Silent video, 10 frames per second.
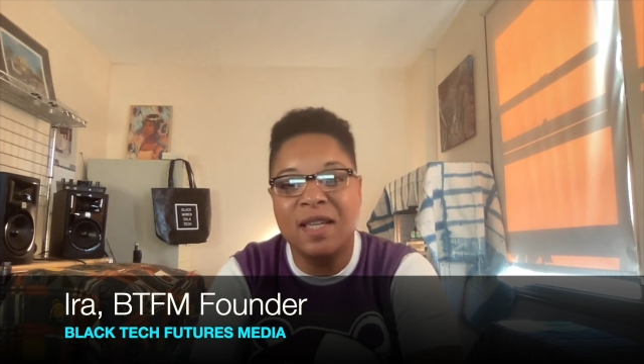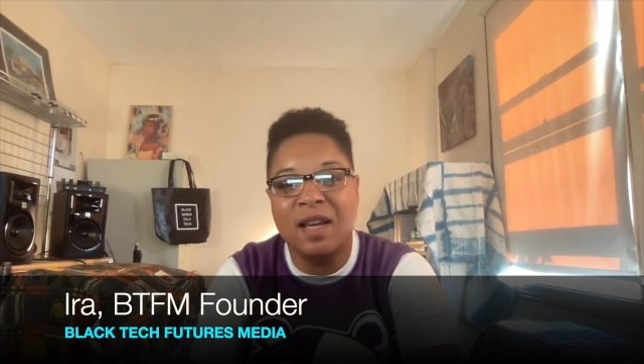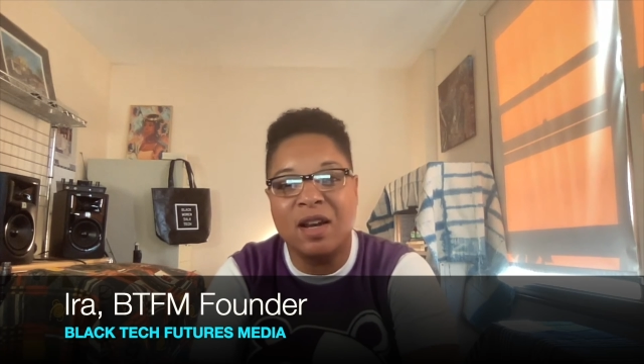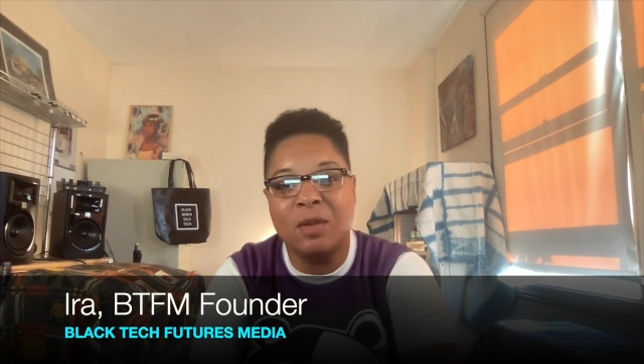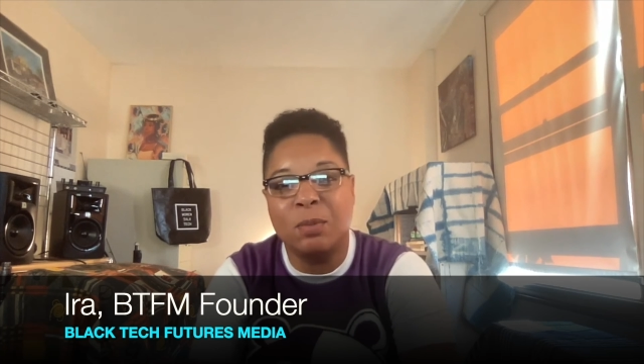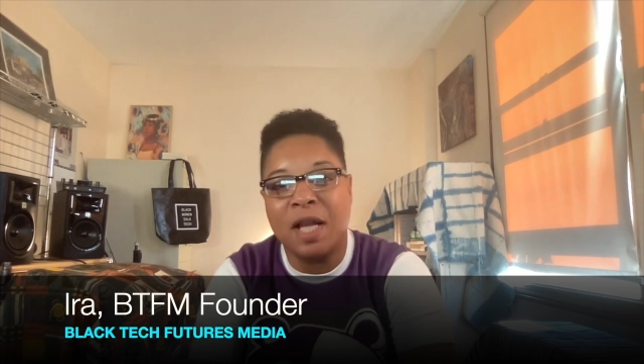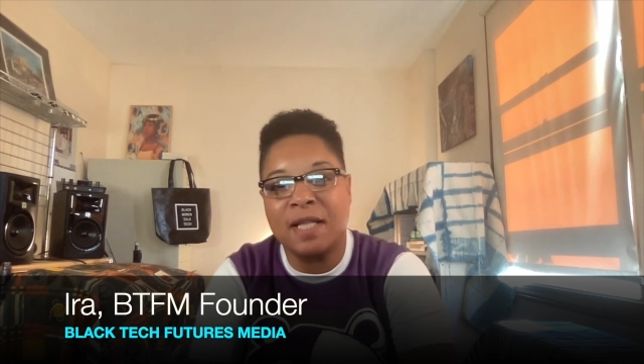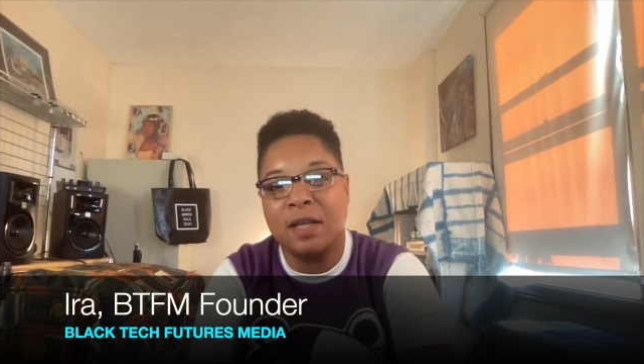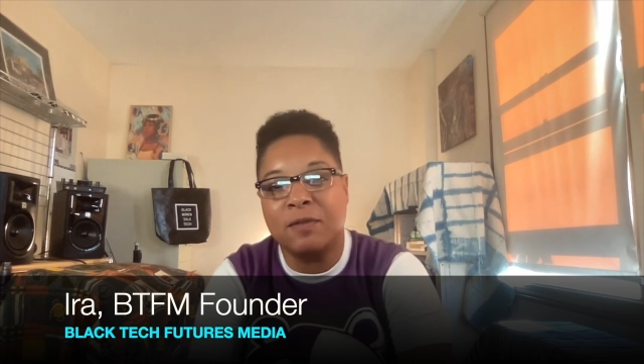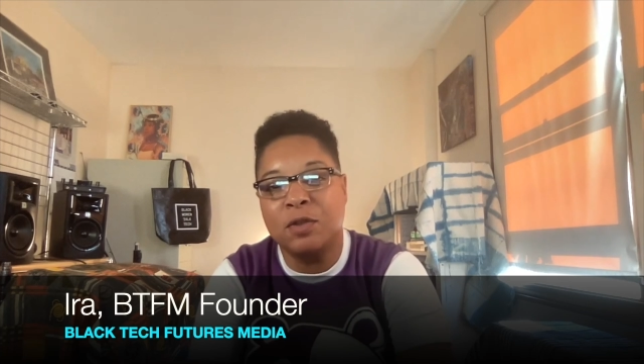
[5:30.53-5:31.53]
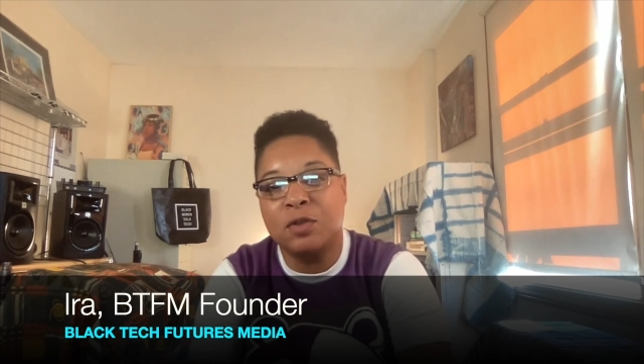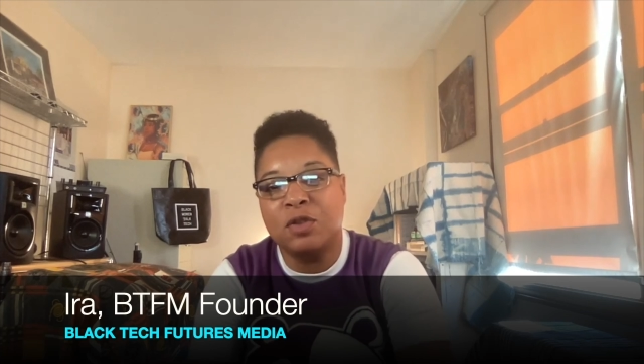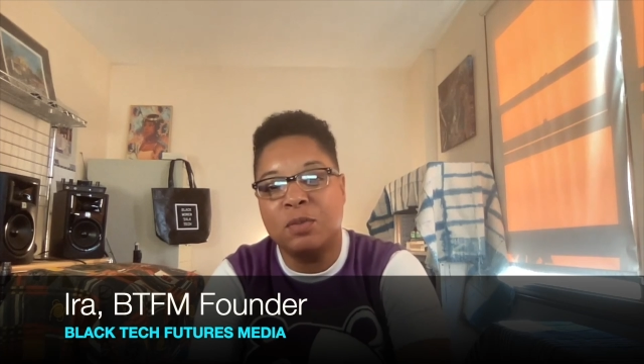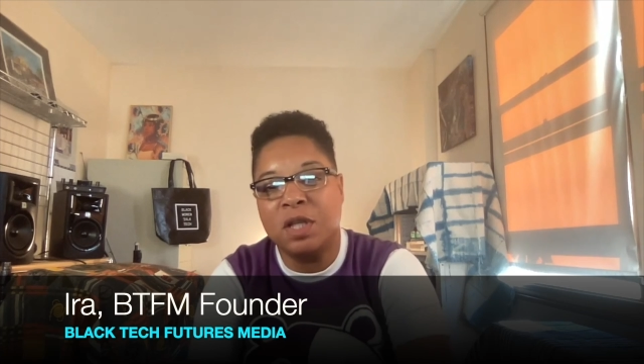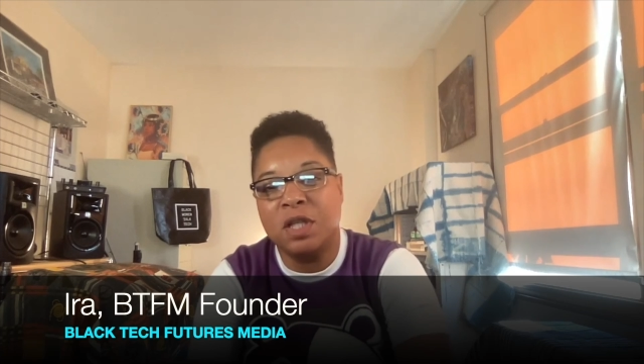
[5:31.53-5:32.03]
on Black Tech Futures
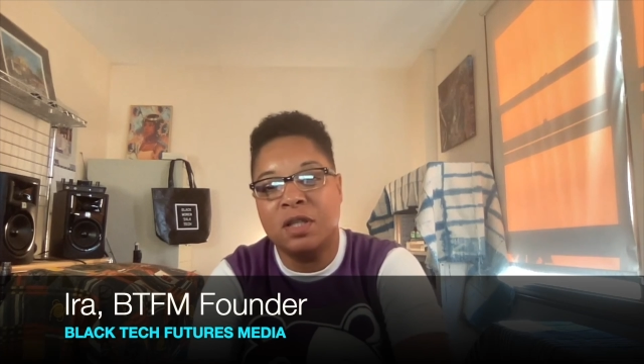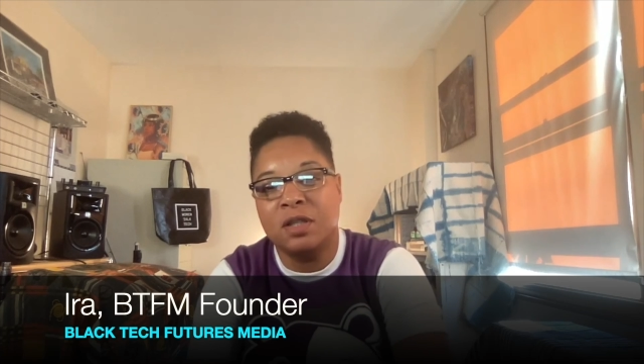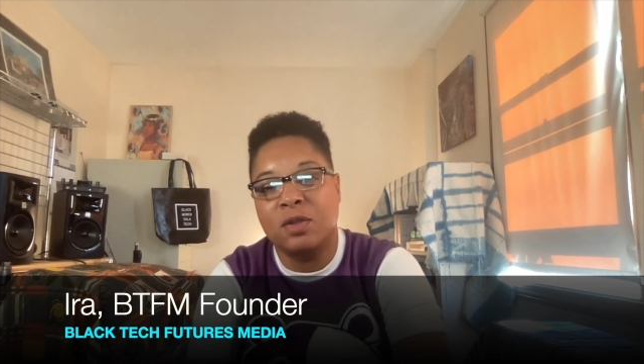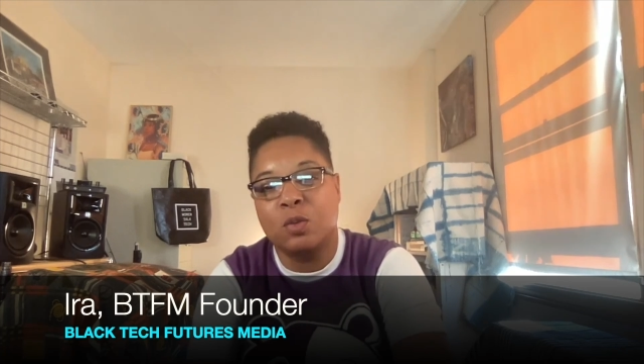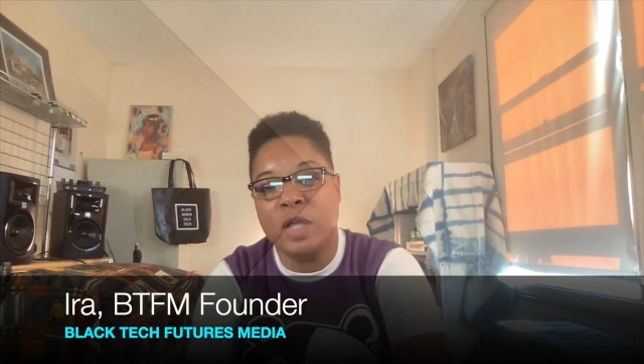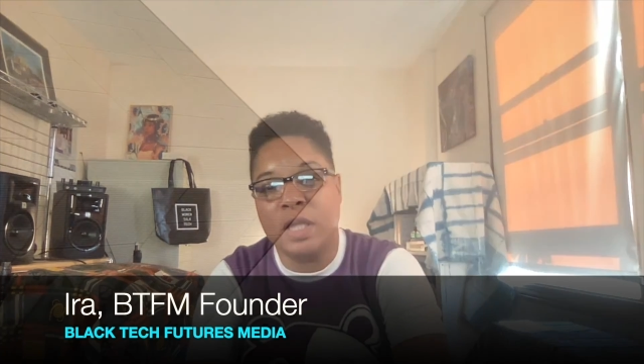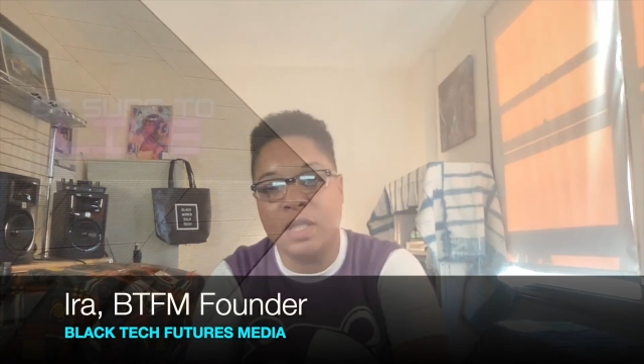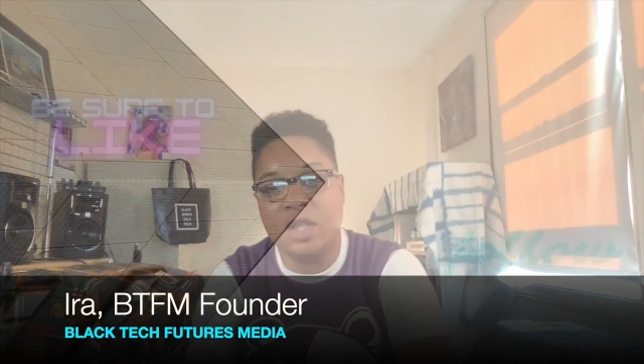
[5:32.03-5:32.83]
Media's weekly